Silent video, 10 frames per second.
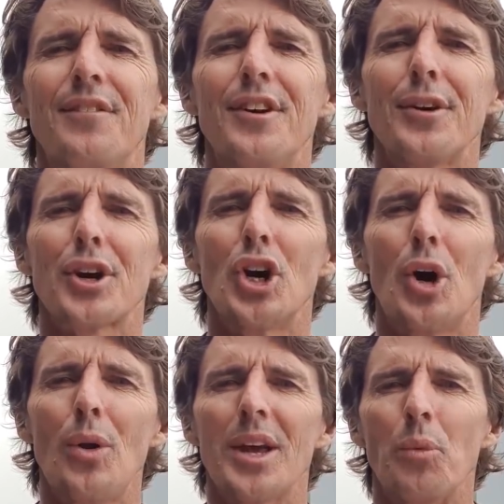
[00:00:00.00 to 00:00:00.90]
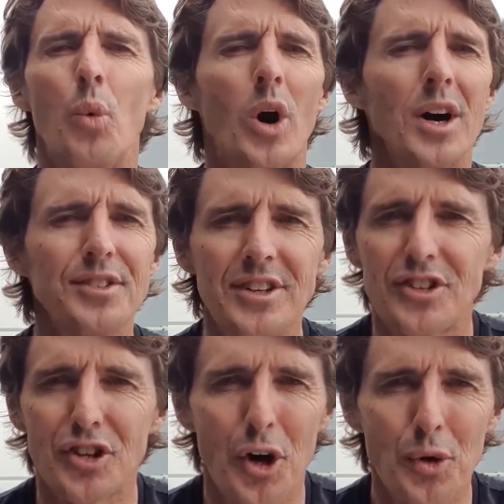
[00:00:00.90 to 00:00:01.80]
Virat Kohli, why is he
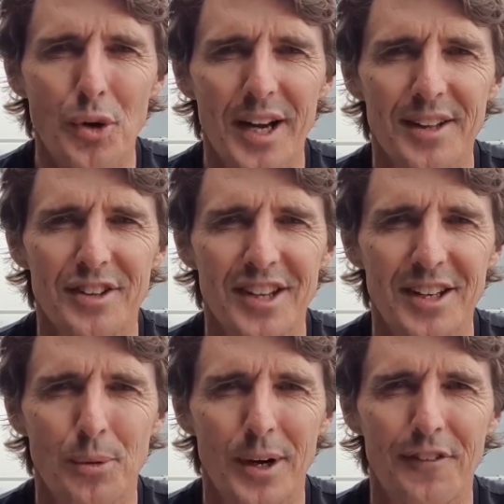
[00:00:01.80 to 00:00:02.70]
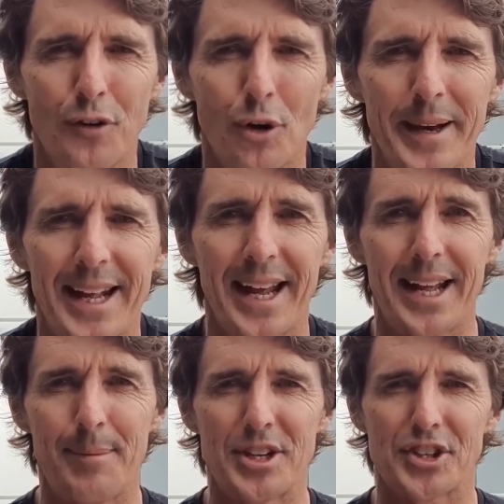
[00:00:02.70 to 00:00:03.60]
so good out the T20 format? And
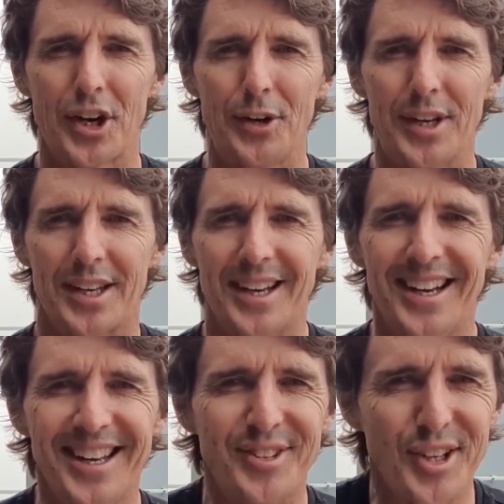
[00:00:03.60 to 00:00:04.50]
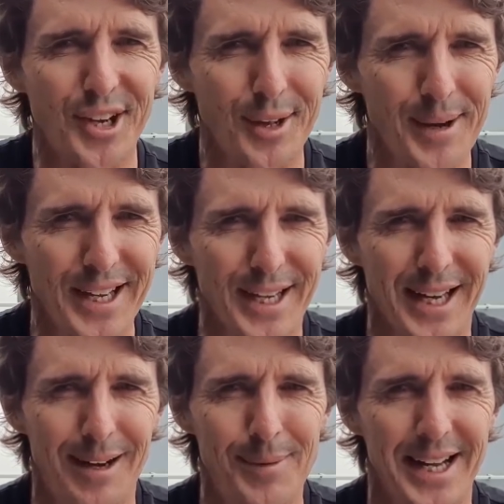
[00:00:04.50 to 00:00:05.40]
MS Dhoni, is he going to make a
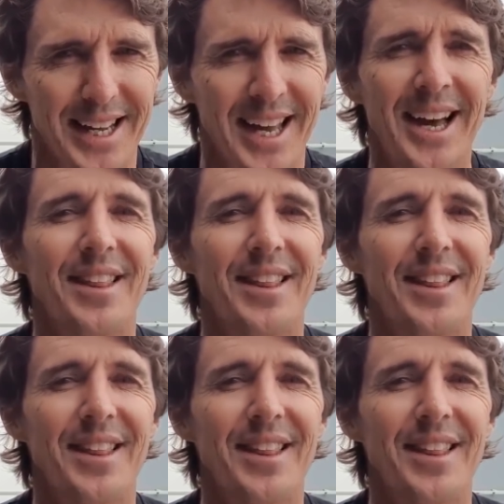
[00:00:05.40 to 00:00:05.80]
comeback?